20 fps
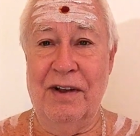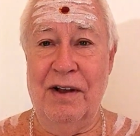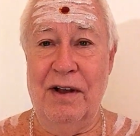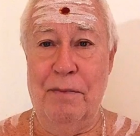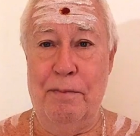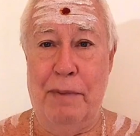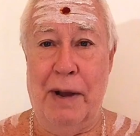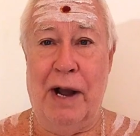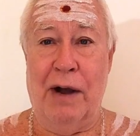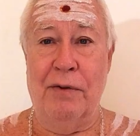
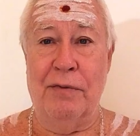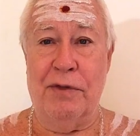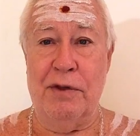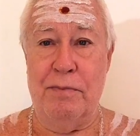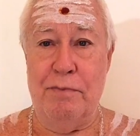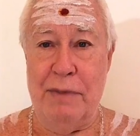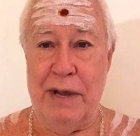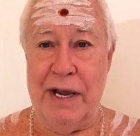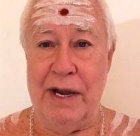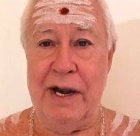about the
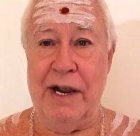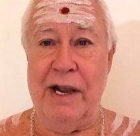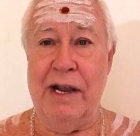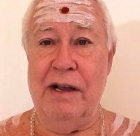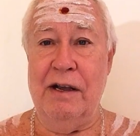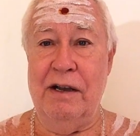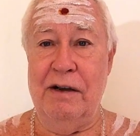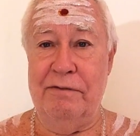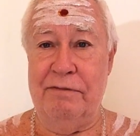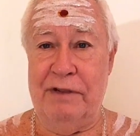
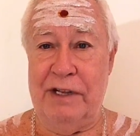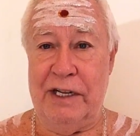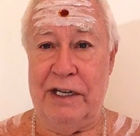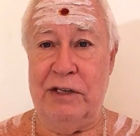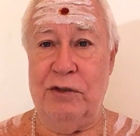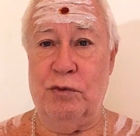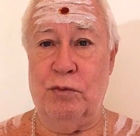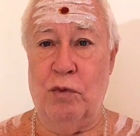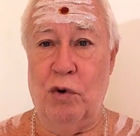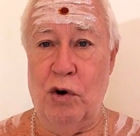meaning of
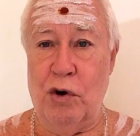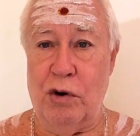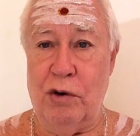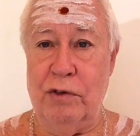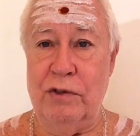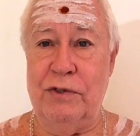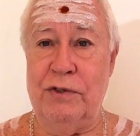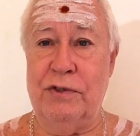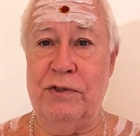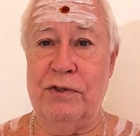these
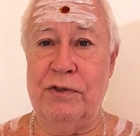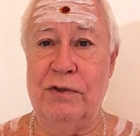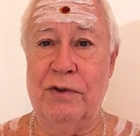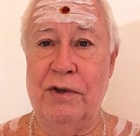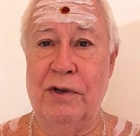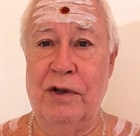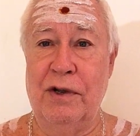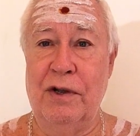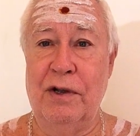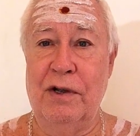words.
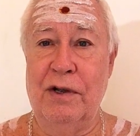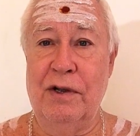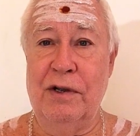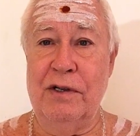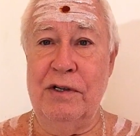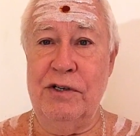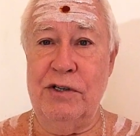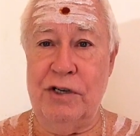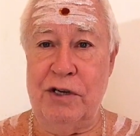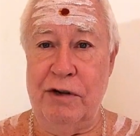
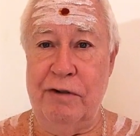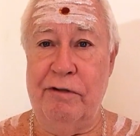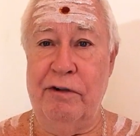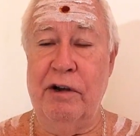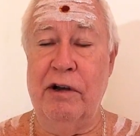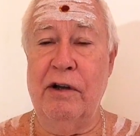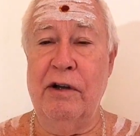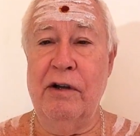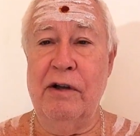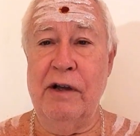
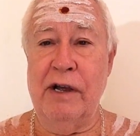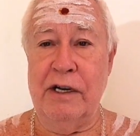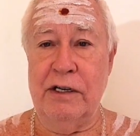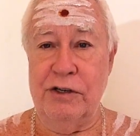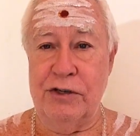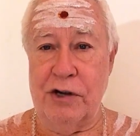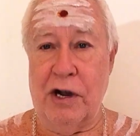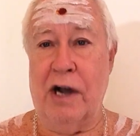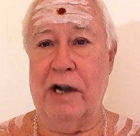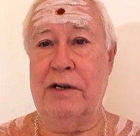Shiva, and
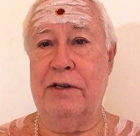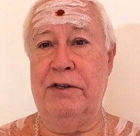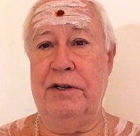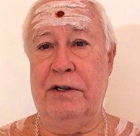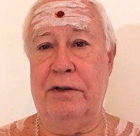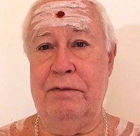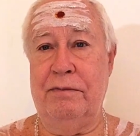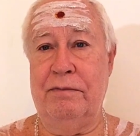Shakti.